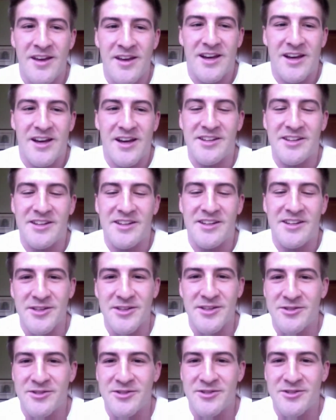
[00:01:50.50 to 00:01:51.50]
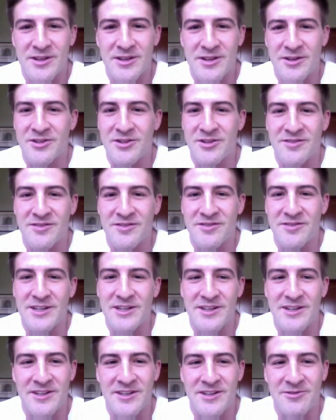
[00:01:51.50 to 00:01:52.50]
I definitely couldn't have made
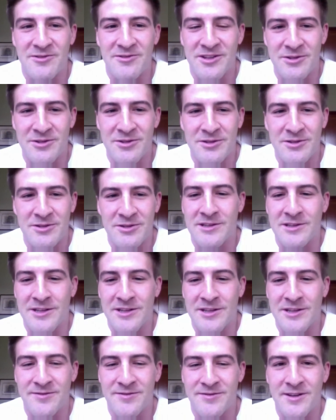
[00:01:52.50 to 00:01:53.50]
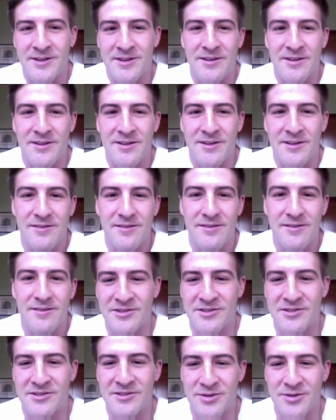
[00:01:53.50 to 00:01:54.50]
it anywhere. We did a lot of
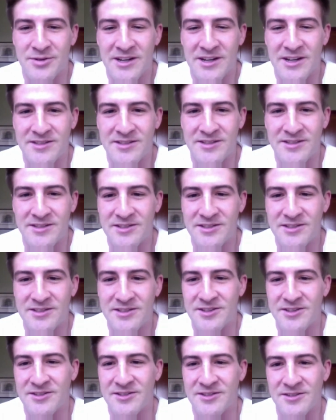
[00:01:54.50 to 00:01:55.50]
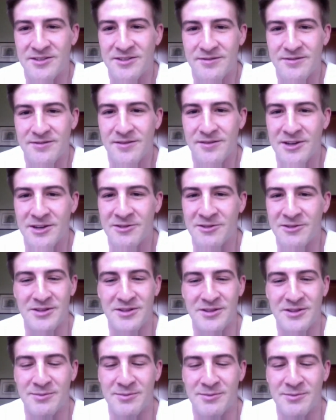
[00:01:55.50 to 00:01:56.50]
extra practices, you know. I
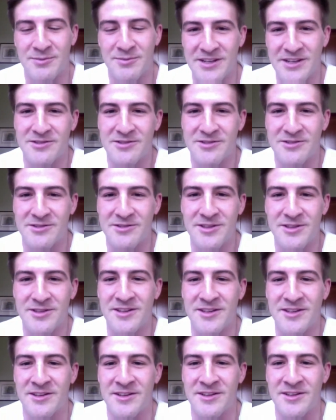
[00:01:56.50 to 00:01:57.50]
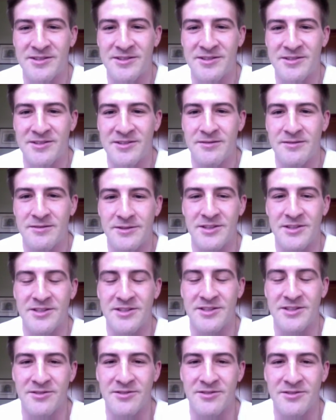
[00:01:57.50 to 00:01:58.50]
was obsessed with it, and since
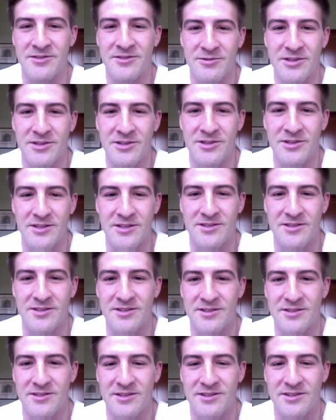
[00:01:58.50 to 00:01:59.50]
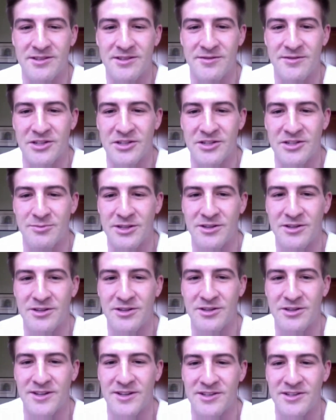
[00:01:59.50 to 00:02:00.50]
I'd only been wrestling since, you know, freshman year
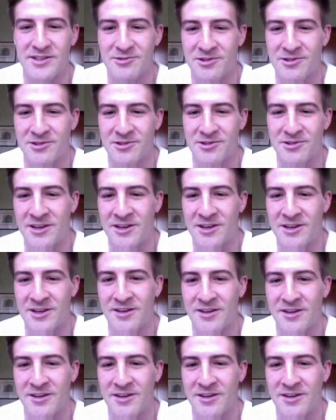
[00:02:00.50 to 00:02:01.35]
of high school, I